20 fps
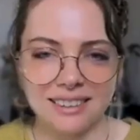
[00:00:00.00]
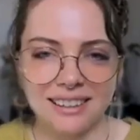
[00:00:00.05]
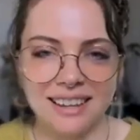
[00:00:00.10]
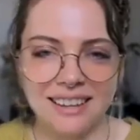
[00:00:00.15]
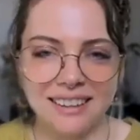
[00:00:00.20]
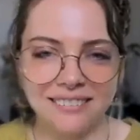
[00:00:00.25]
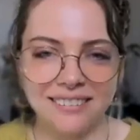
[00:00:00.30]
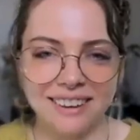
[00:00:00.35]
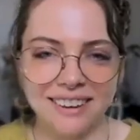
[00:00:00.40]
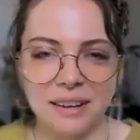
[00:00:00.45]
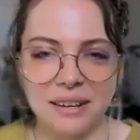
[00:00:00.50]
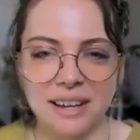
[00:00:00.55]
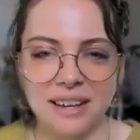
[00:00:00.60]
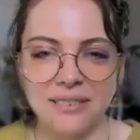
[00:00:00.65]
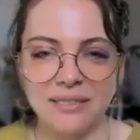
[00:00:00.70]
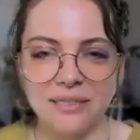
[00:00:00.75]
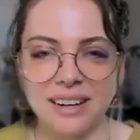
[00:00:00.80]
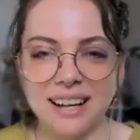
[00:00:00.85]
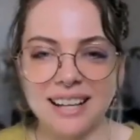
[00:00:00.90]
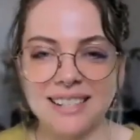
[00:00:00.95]
When
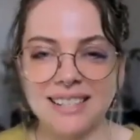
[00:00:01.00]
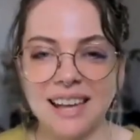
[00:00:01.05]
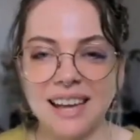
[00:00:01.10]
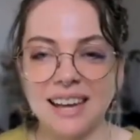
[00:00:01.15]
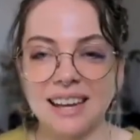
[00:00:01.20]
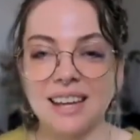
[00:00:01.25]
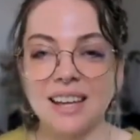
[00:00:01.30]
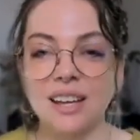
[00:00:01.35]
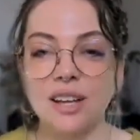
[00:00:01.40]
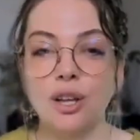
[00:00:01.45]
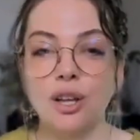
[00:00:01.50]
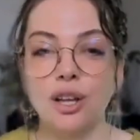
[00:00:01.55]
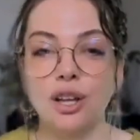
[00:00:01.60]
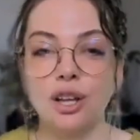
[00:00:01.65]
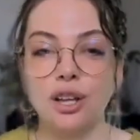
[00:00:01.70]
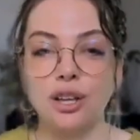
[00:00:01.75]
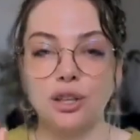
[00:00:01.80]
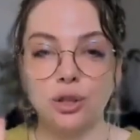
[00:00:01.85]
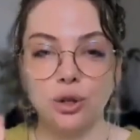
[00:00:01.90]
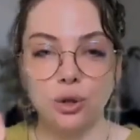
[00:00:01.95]
I say
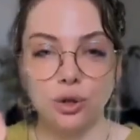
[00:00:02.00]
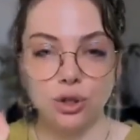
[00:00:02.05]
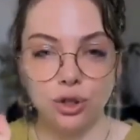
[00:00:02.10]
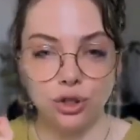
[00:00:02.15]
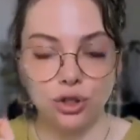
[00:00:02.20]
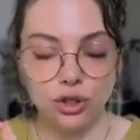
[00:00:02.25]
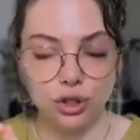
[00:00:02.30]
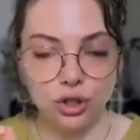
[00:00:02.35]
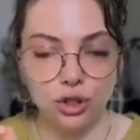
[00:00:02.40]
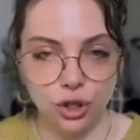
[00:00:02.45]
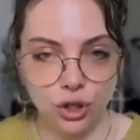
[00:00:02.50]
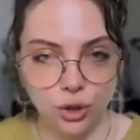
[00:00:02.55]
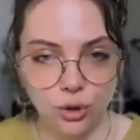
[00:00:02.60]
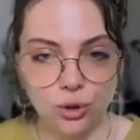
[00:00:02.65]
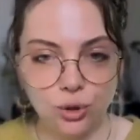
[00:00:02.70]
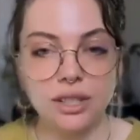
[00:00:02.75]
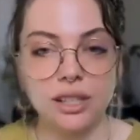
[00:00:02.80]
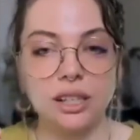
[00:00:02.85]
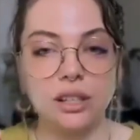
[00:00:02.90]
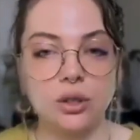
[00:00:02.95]
you're
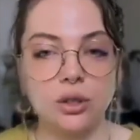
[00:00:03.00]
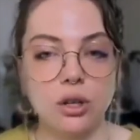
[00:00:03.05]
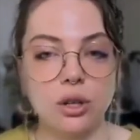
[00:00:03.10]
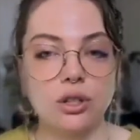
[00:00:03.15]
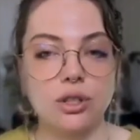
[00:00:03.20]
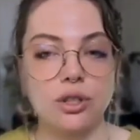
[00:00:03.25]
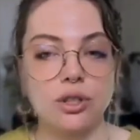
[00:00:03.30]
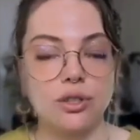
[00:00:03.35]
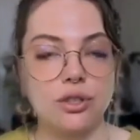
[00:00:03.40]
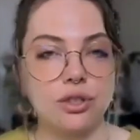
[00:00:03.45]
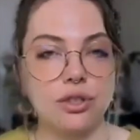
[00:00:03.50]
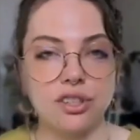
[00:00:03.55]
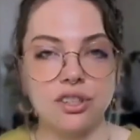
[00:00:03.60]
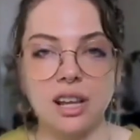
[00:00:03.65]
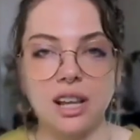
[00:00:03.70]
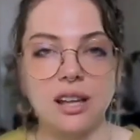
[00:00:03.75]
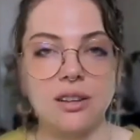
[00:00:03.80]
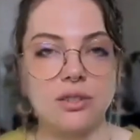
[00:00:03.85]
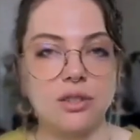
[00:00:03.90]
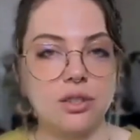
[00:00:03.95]
choosing not to zone
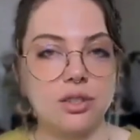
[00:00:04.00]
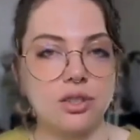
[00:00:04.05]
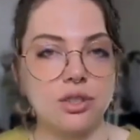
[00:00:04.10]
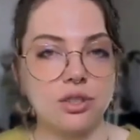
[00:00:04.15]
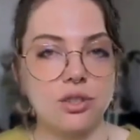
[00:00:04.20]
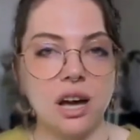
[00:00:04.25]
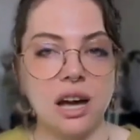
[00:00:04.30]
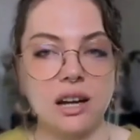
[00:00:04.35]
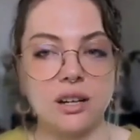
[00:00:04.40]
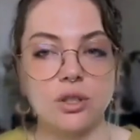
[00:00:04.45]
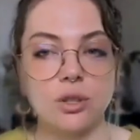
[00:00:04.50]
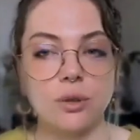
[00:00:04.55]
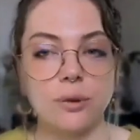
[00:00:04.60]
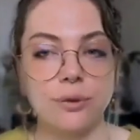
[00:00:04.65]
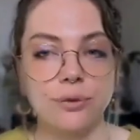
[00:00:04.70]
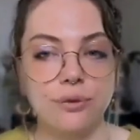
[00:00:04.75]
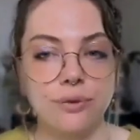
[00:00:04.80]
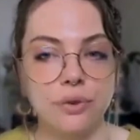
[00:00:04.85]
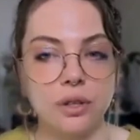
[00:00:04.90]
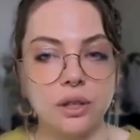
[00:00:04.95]
out, distract, or
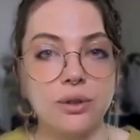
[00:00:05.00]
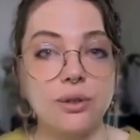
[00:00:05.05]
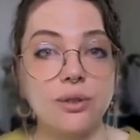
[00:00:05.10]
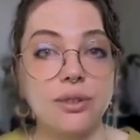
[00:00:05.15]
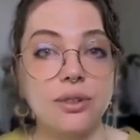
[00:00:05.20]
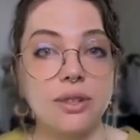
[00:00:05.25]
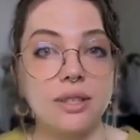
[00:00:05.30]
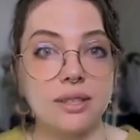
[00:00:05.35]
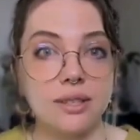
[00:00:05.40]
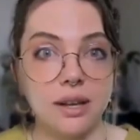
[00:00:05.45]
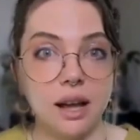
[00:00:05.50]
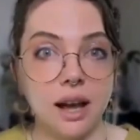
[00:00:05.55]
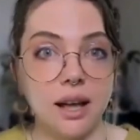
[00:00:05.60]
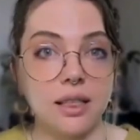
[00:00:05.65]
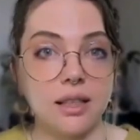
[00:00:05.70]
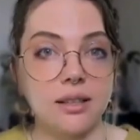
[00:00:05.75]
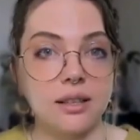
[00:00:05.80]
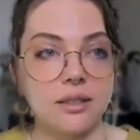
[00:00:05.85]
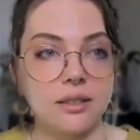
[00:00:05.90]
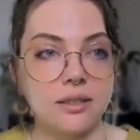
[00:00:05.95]
fill the
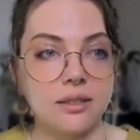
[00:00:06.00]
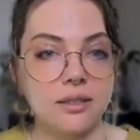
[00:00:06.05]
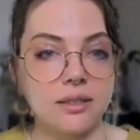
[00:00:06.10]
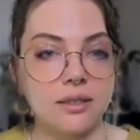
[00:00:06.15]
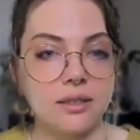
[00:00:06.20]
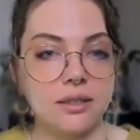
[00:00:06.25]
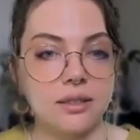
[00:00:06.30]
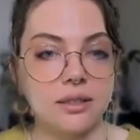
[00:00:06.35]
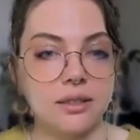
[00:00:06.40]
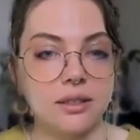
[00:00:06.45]
silence